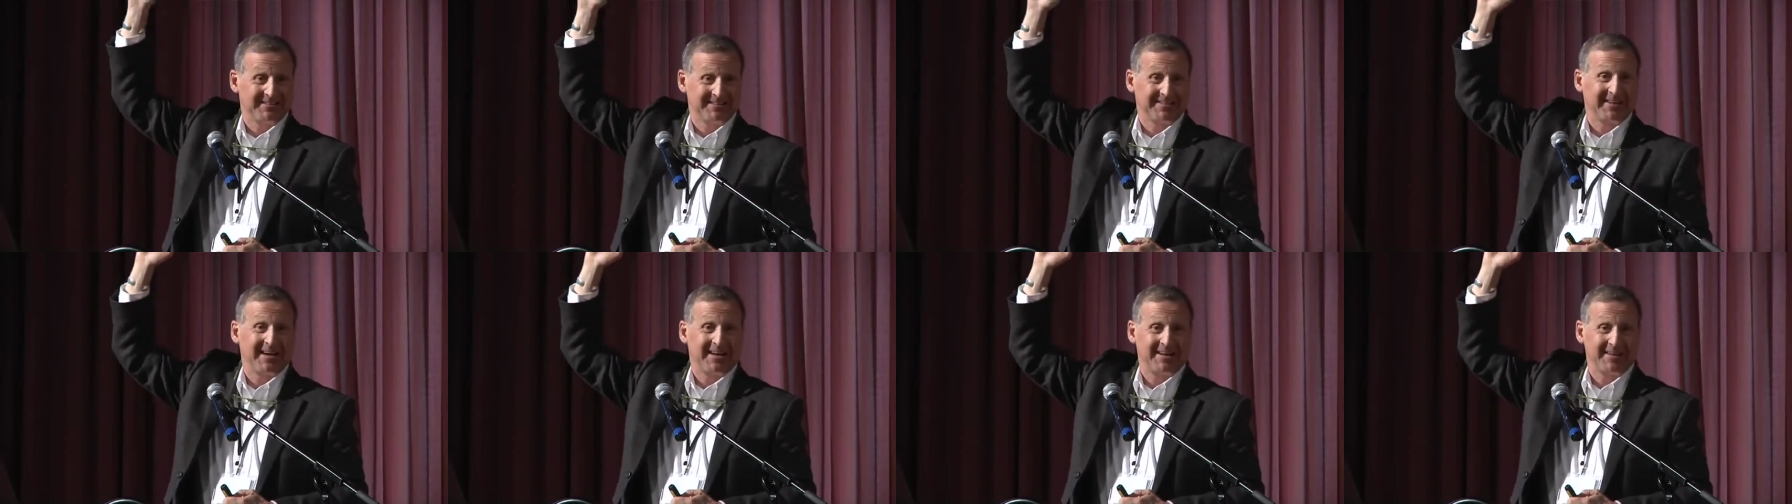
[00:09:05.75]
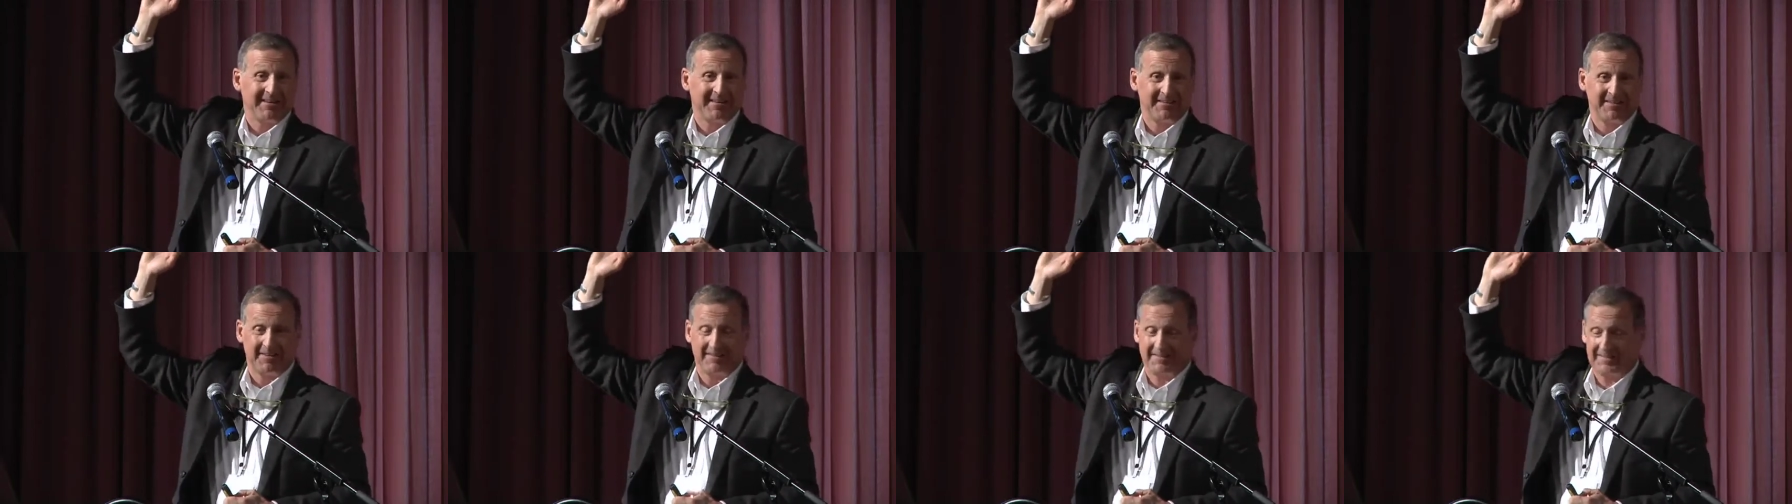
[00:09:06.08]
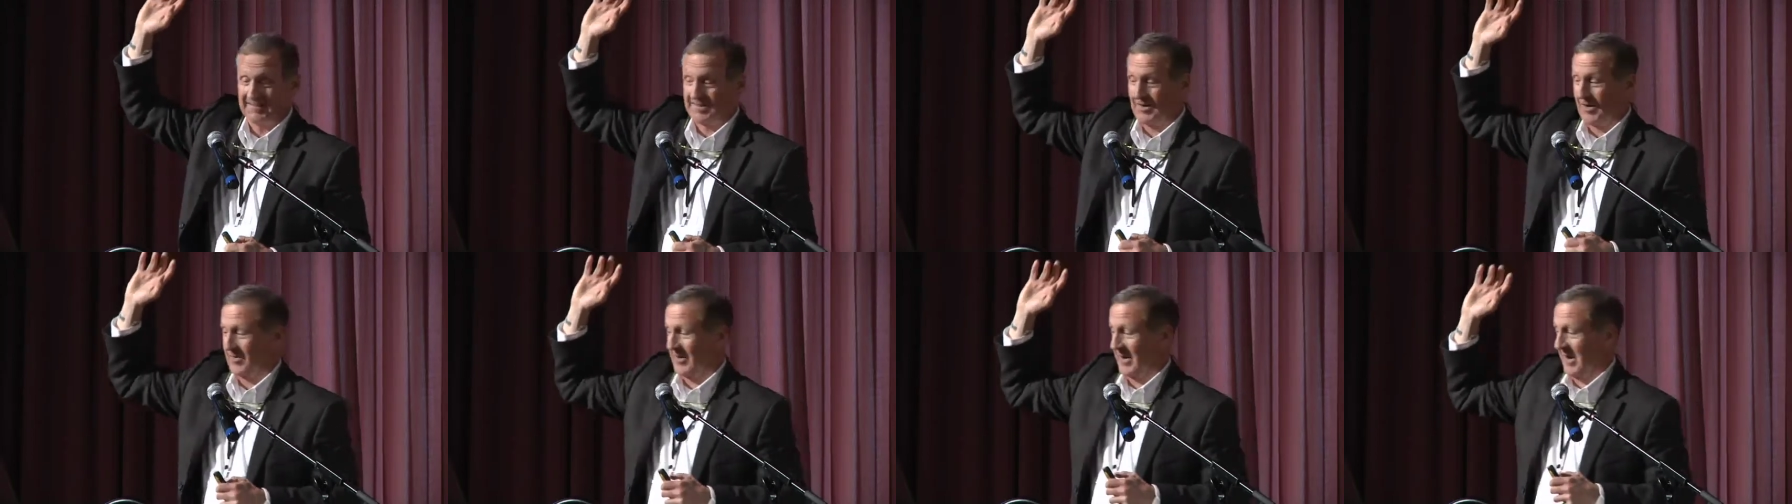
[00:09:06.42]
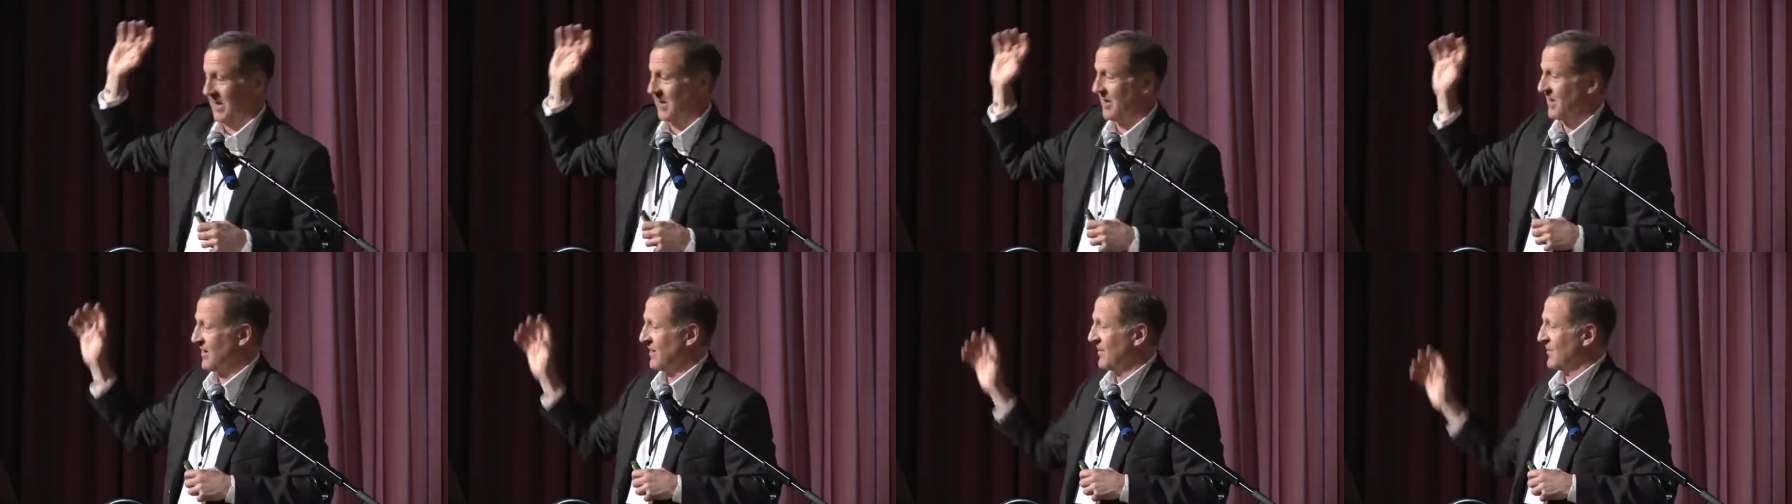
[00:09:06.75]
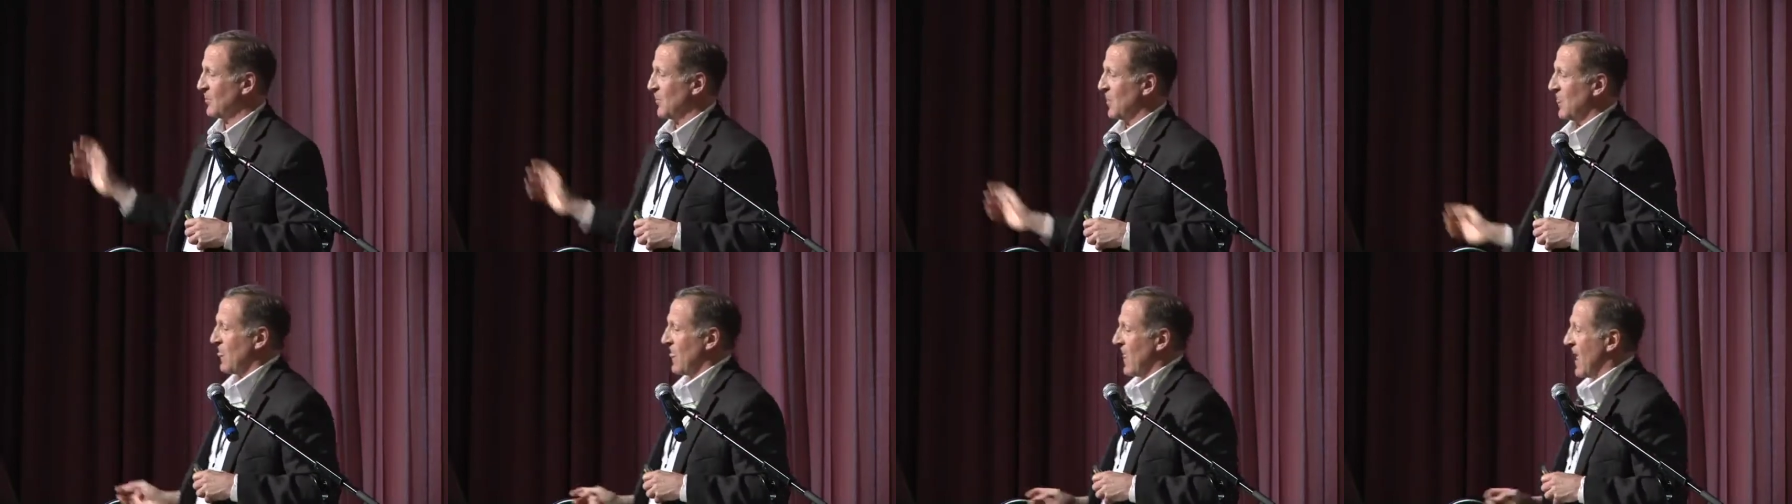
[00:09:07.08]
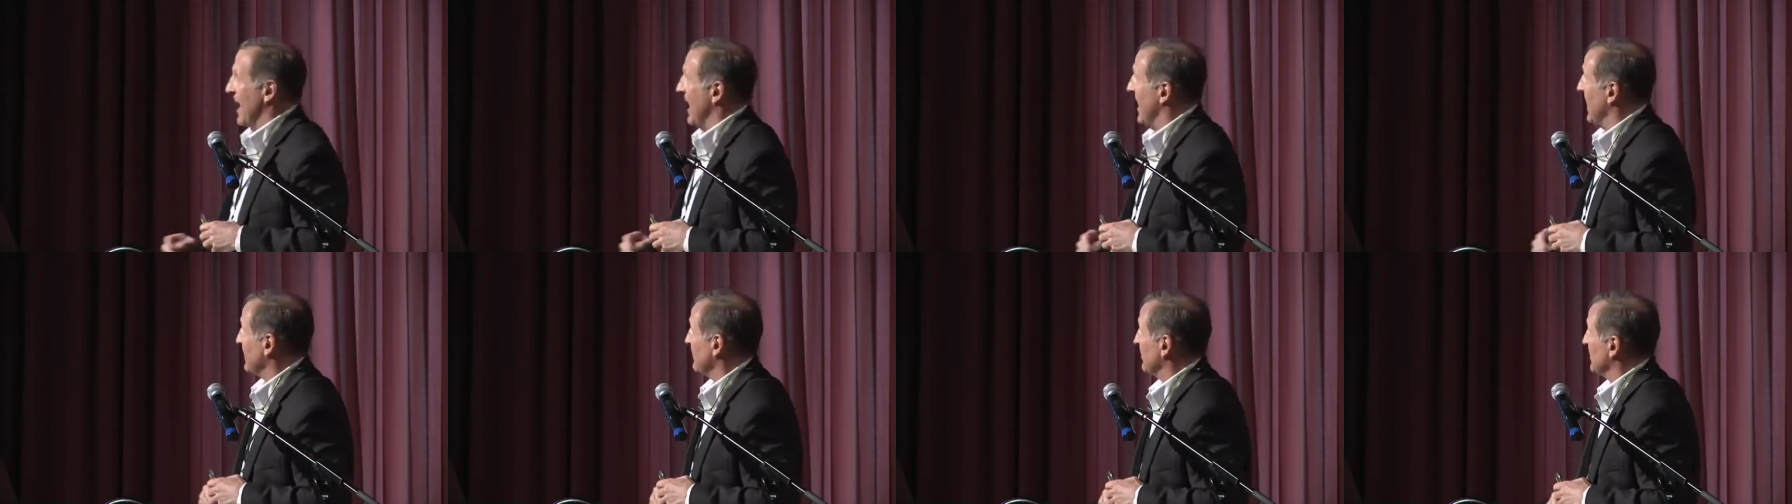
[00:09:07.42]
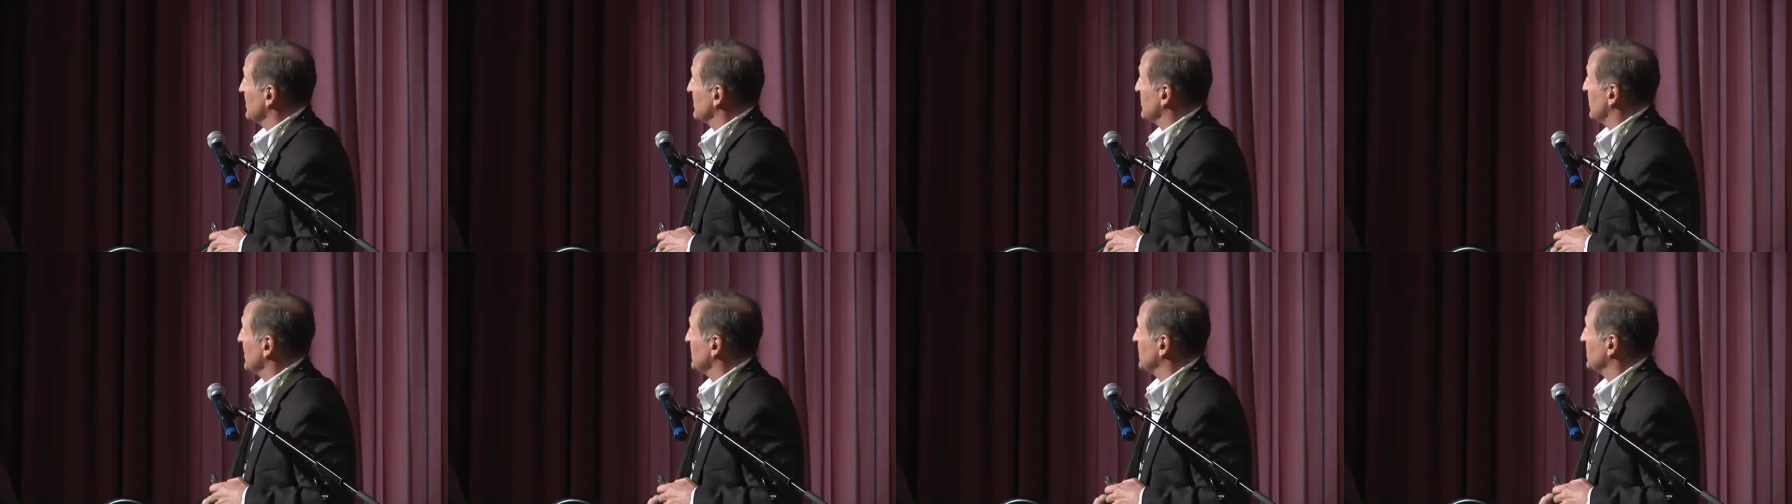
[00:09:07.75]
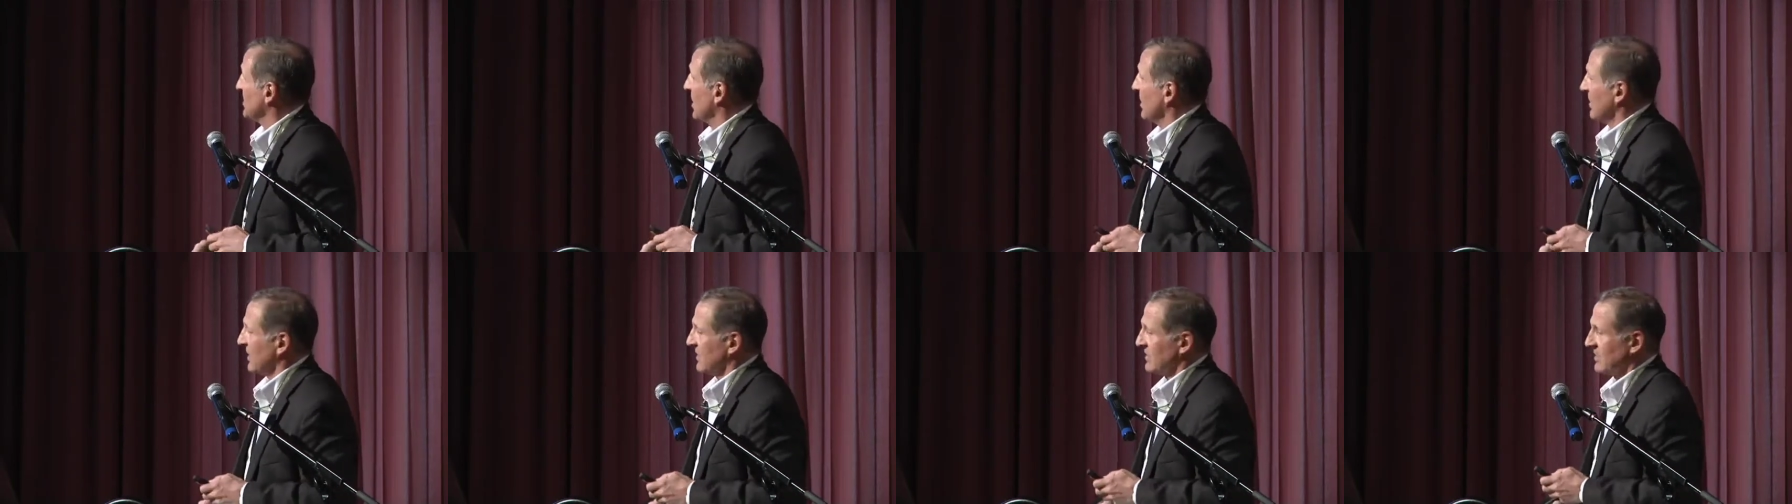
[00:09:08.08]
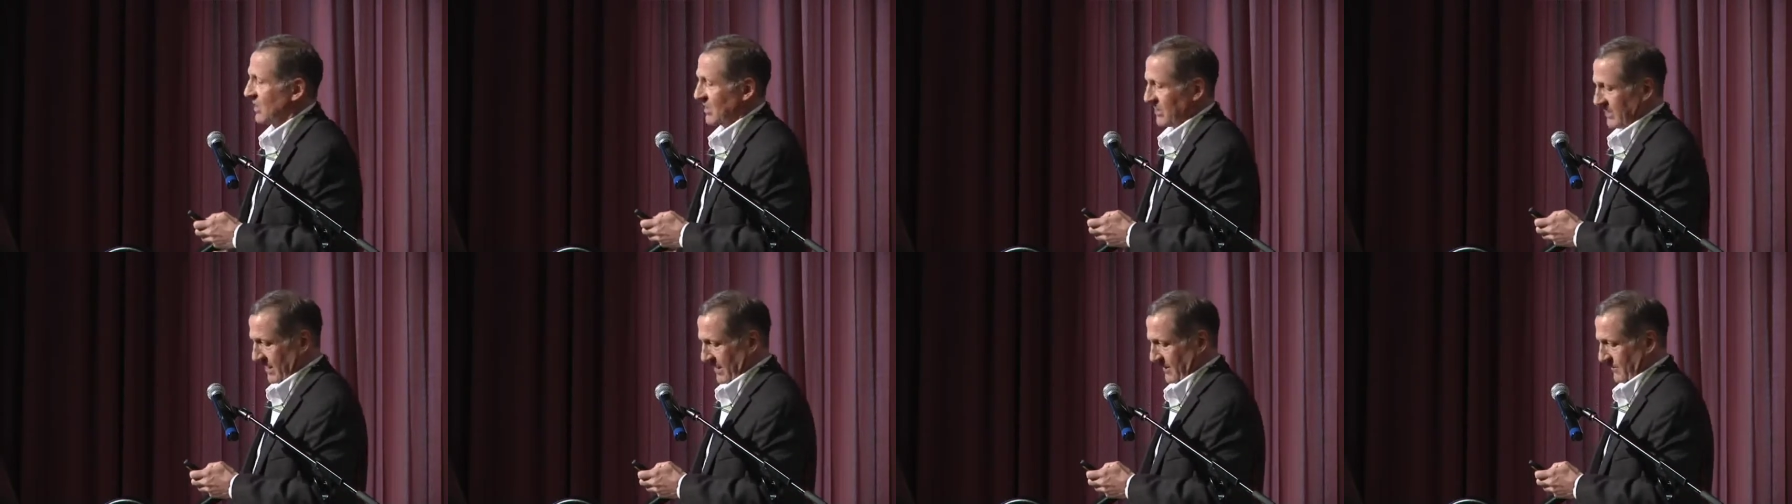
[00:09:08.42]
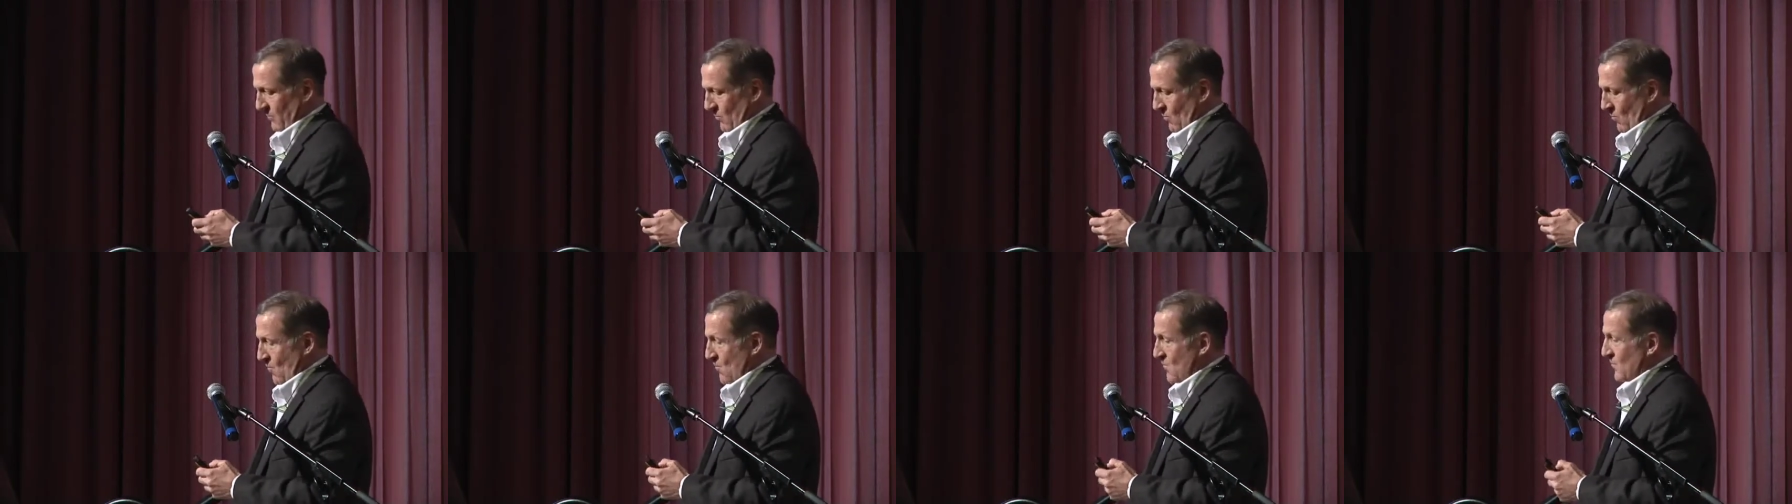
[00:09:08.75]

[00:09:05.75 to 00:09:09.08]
Okay, okay. Anyways, we started looking.